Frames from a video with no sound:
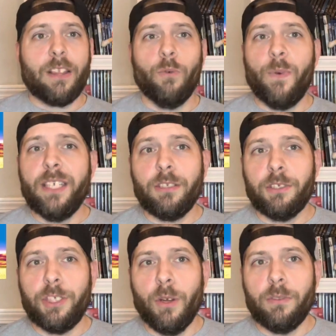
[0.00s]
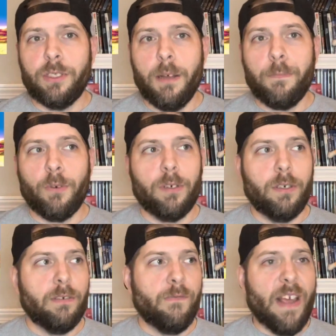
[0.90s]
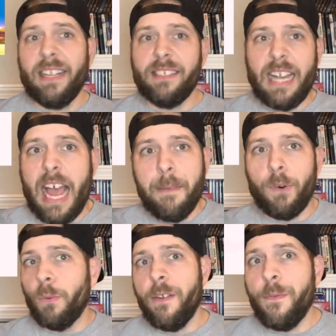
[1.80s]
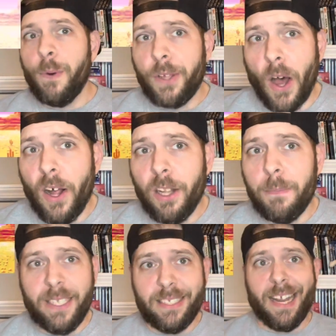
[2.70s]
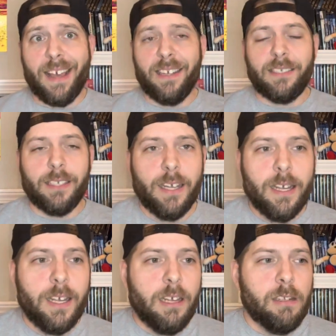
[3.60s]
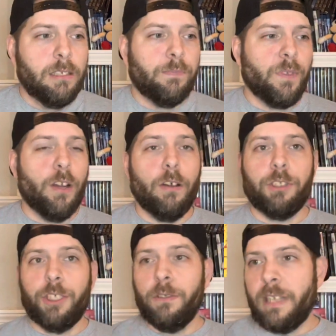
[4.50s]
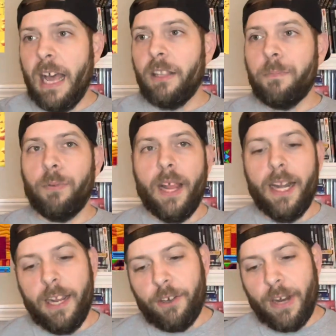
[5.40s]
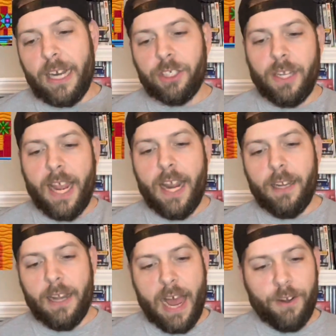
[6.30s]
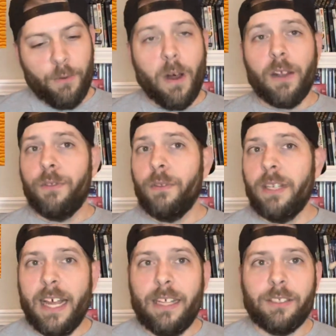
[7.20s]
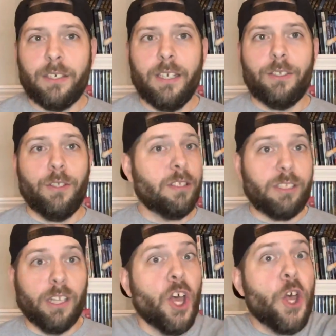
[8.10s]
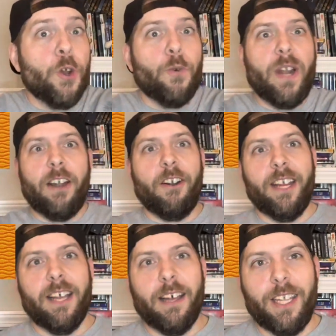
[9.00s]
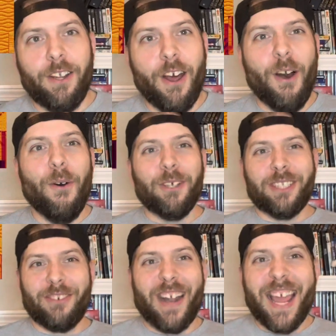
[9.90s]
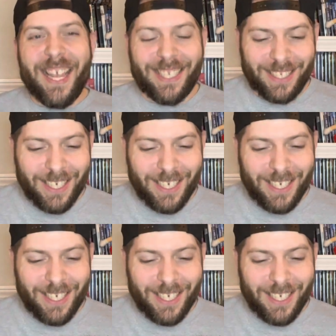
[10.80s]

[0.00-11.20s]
the Weasel shows up, or Fang the Sniper, whatever you want to call him these days. Shoots down the plane, they crash land, and now you're walking through the desert into the saloon area. It's great.